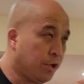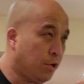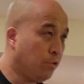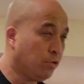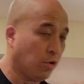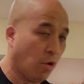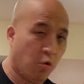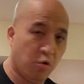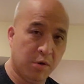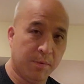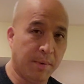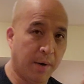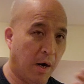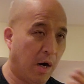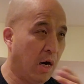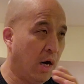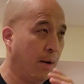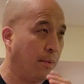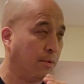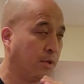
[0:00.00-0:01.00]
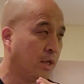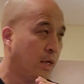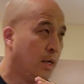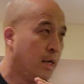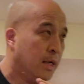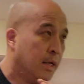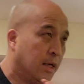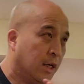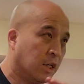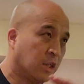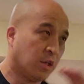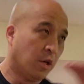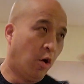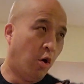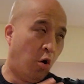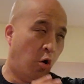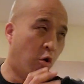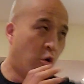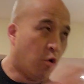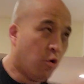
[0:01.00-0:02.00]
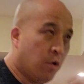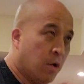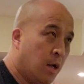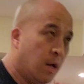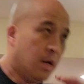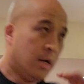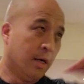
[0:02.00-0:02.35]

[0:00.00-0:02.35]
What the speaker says: use only my arms. It's the whole